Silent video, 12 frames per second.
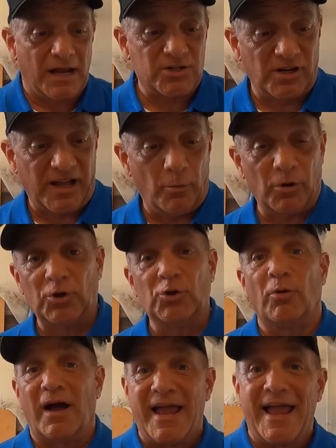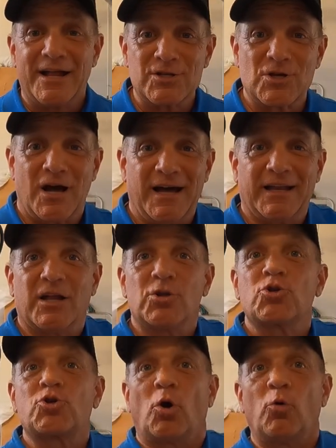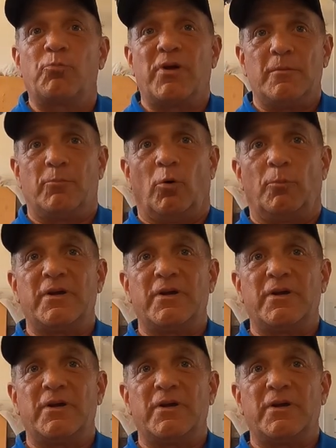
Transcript: Naturally, I want to do a hands-on and show people,